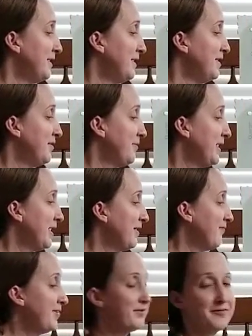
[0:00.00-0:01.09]
Should be getting
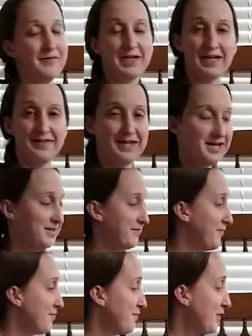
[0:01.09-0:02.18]
real quick at the x
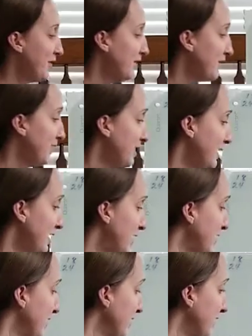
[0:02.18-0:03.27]
squared part,
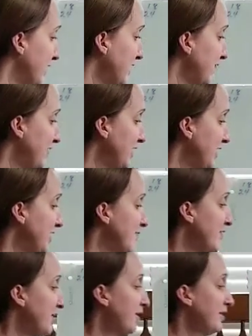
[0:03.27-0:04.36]
the -10
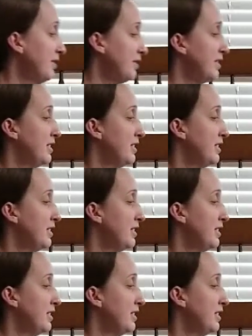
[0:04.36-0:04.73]
part.